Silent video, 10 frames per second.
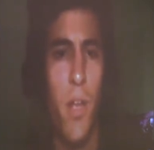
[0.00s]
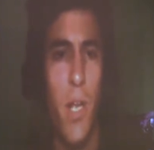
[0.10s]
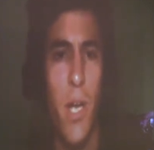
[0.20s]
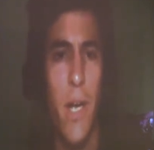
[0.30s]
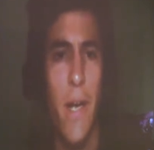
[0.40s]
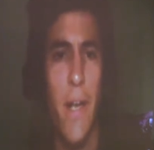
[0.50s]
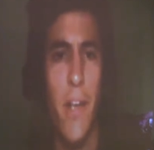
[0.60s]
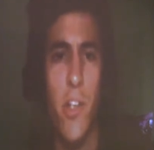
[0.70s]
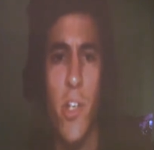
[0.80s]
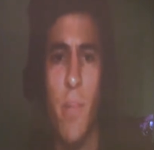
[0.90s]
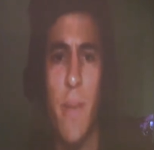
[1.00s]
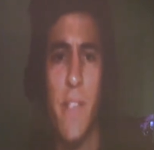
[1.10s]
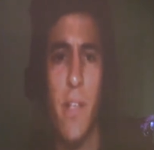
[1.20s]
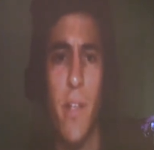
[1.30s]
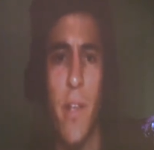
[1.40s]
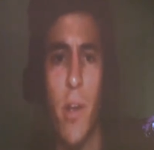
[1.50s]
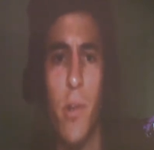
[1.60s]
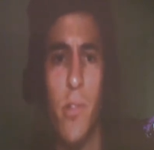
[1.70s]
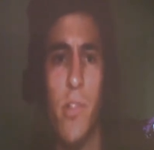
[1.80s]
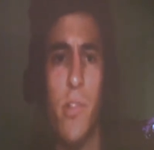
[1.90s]
Uh, and she basically
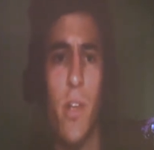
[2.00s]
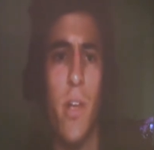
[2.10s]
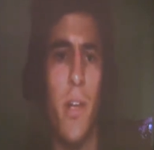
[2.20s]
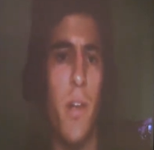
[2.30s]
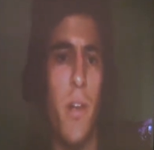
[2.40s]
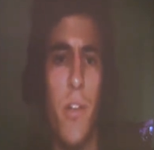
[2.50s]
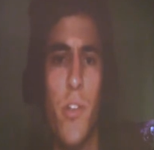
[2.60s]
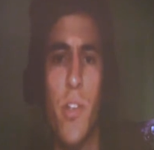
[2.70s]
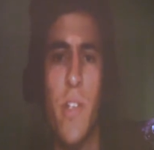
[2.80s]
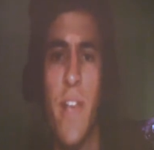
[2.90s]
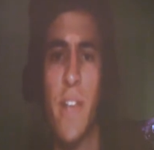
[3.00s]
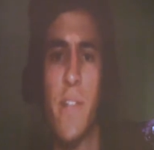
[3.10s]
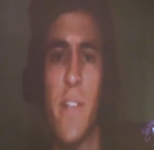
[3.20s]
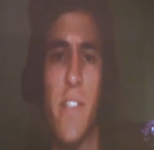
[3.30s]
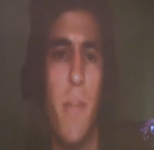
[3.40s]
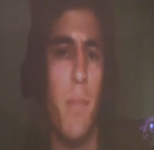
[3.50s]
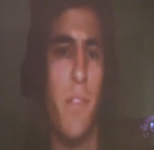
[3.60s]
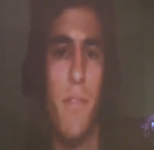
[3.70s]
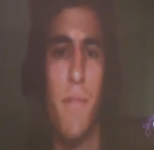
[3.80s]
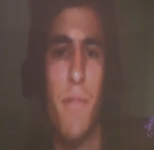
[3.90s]
goes, uh, she takes
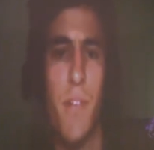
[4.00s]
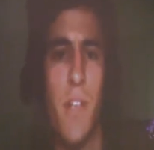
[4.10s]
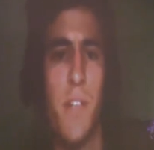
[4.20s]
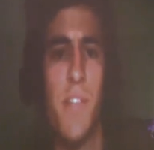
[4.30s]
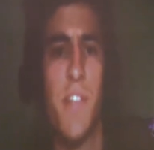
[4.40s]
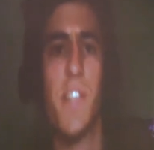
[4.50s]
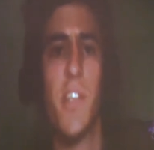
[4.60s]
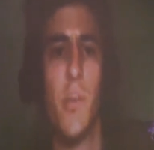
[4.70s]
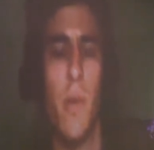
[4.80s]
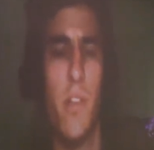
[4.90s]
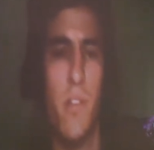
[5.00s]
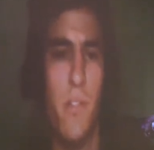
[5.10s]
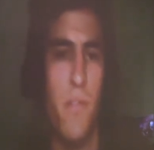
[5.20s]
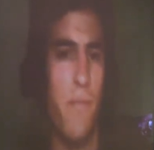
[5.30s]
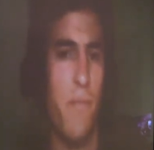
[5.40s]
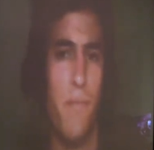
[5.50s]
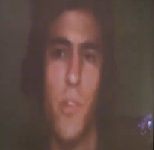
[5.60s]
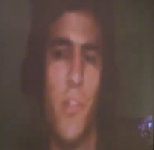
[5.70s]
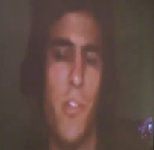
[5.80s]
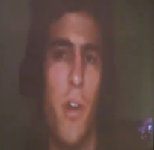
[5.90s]
examples of uh, six situations
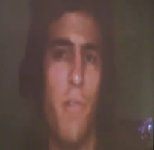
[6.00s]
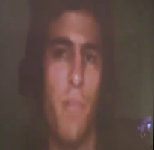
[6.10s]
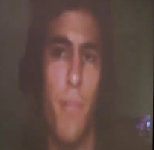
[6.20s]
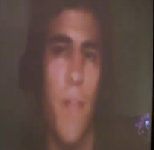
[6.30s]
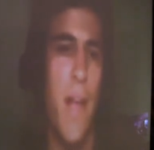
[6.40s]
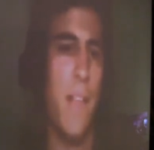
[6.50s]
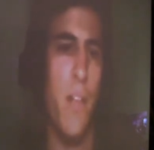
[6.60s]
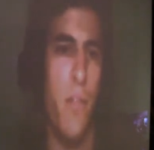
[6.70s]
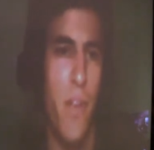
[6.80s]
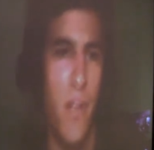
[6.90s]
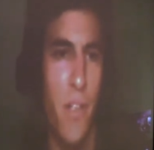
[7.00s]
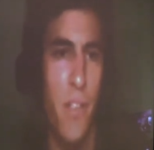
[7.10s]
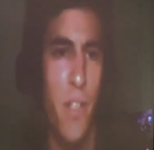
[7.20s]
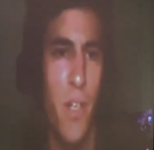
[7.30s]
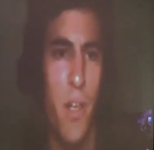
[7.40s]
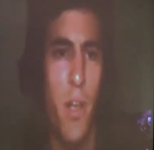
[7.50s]
or so from the last hundred years